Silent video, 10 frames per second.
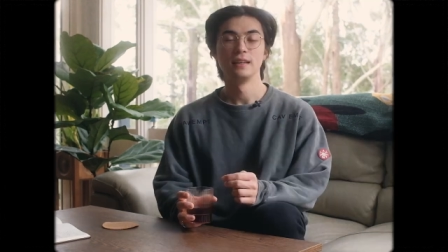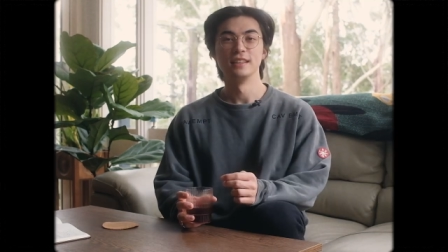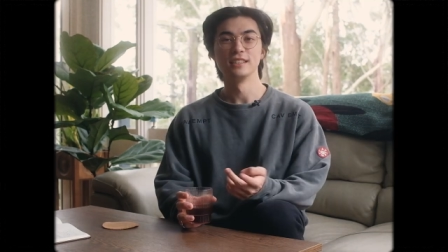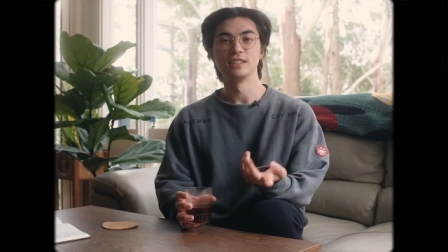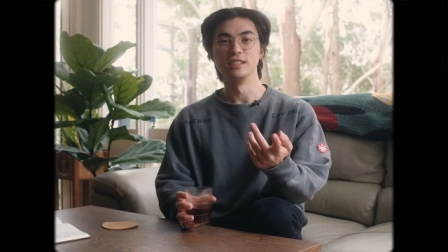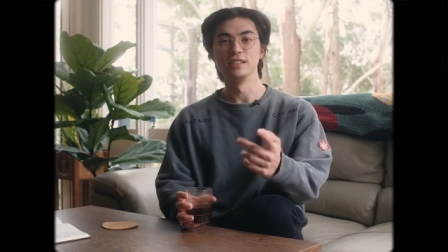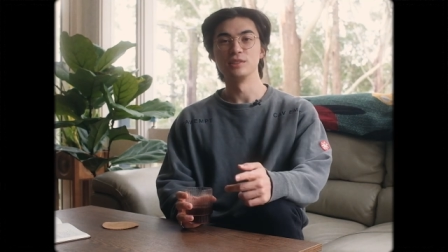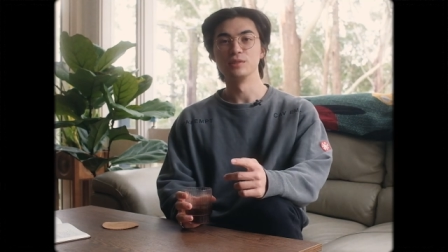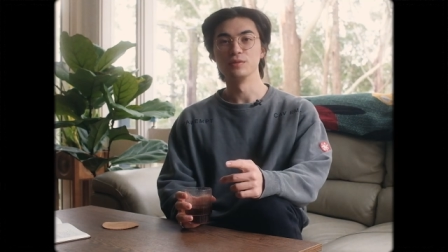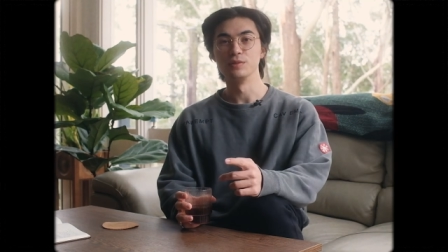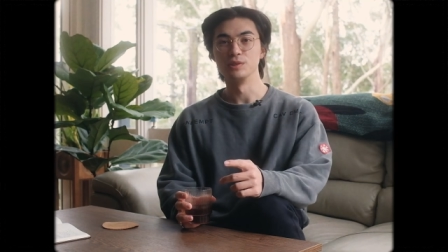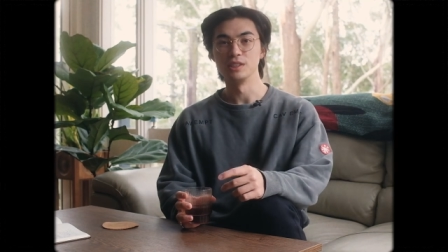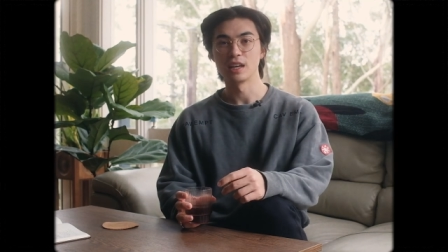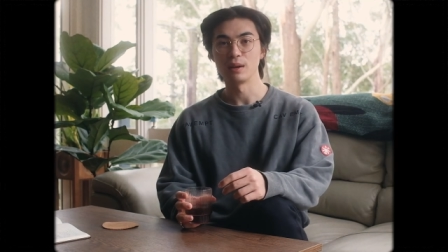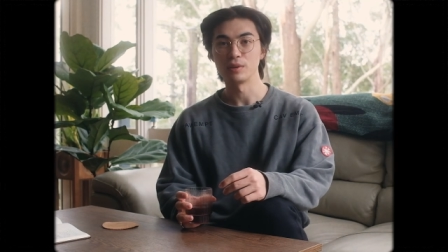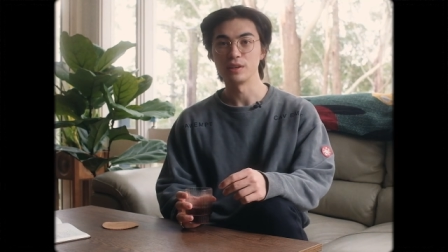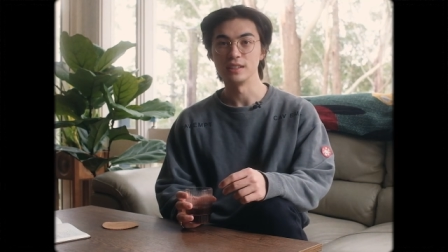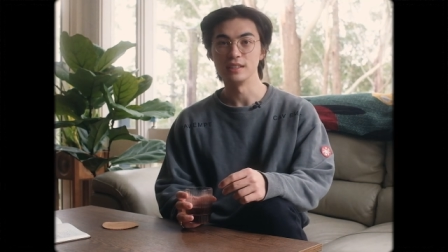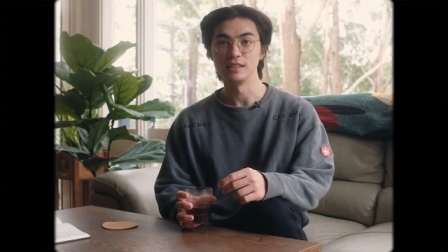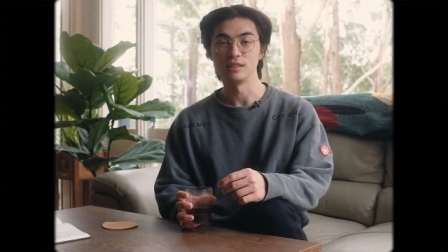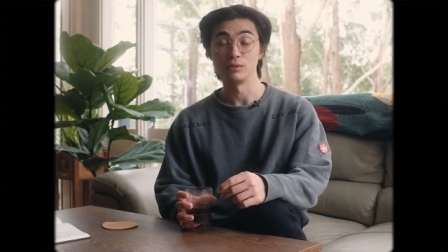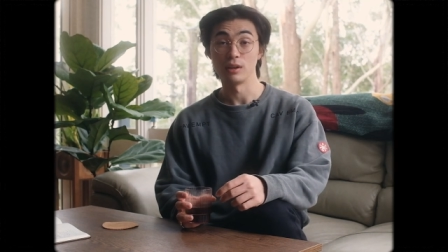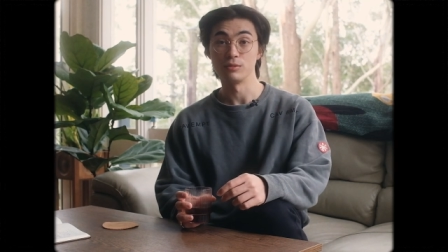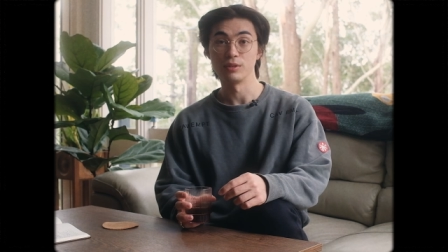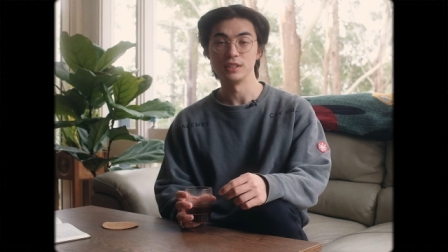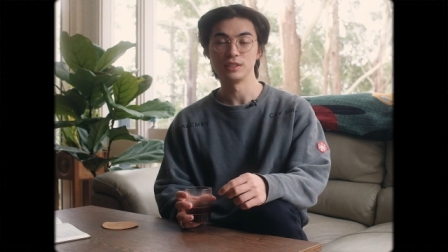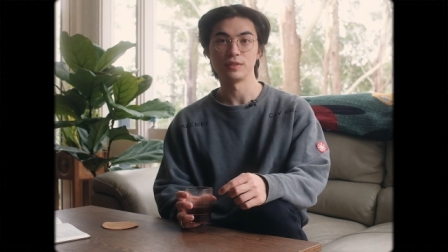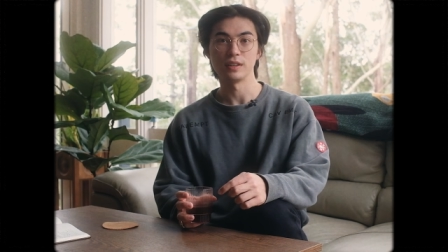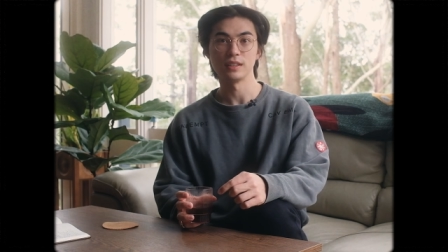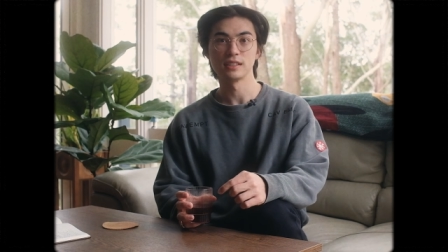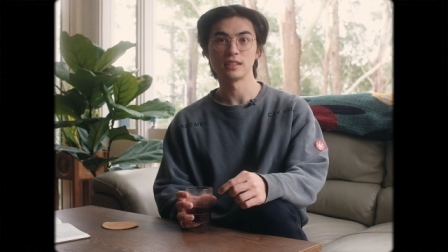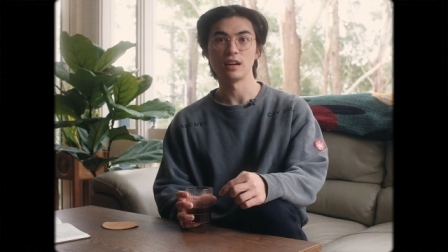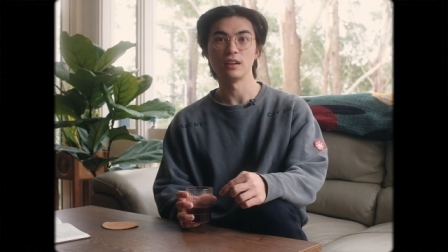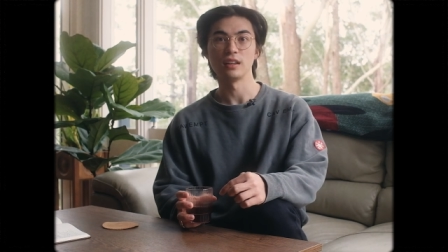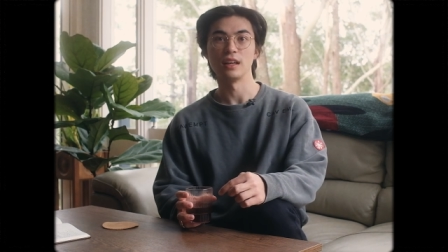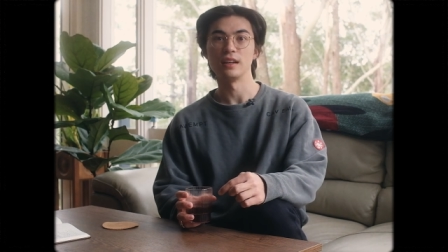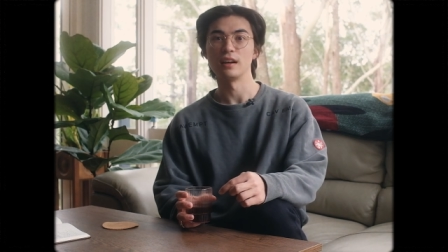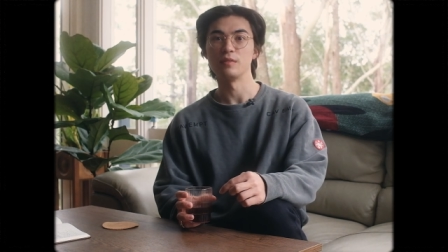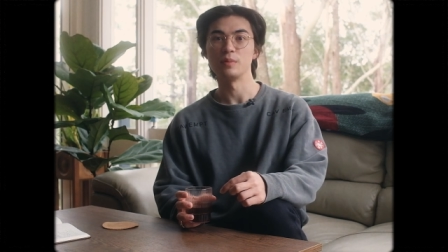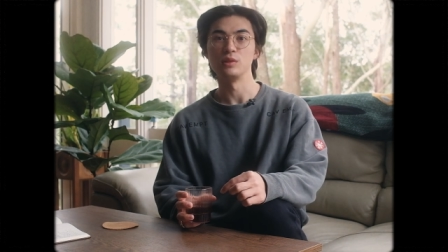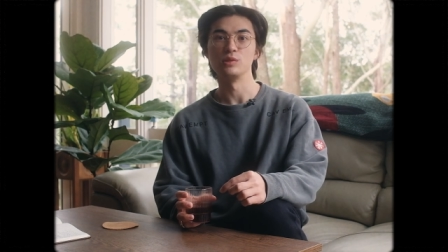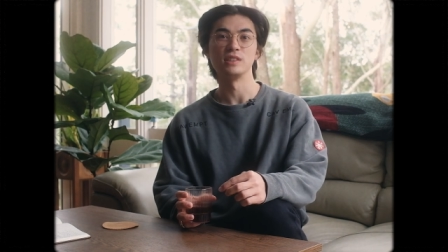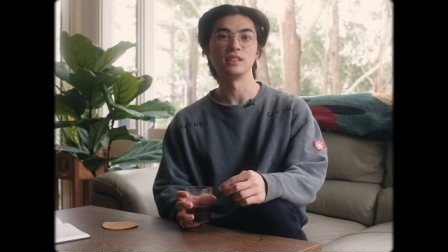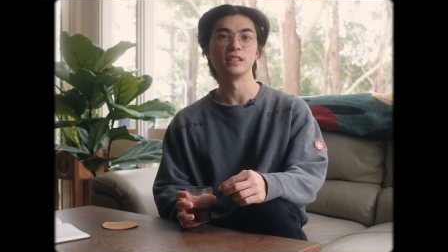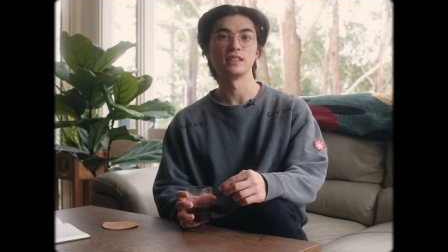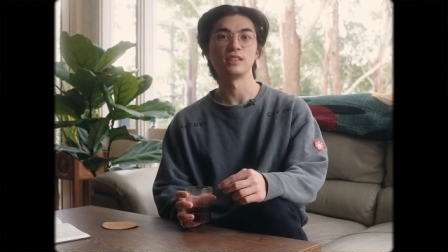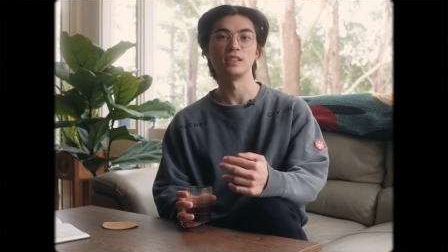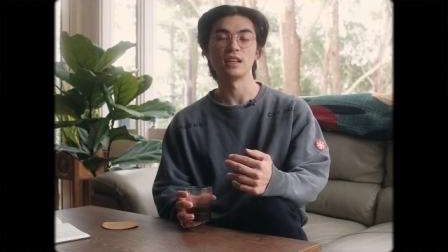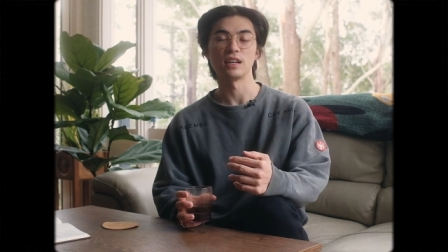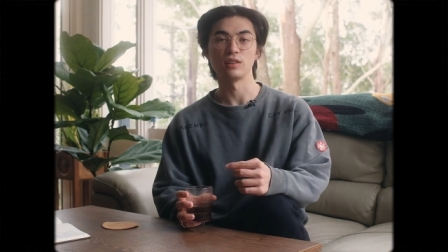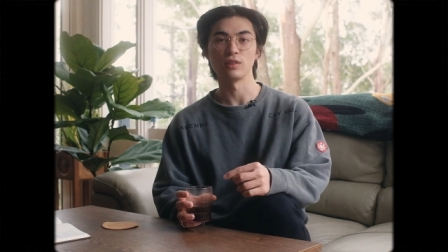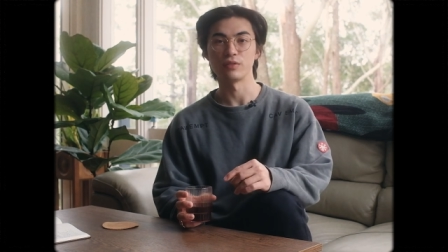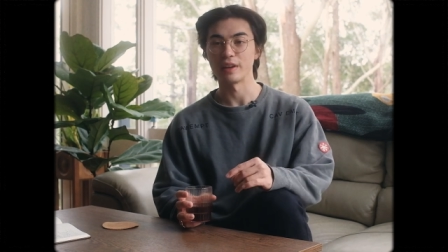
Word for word: This digital Fuji camera is a rangefinder style and I've been using this to take a lot of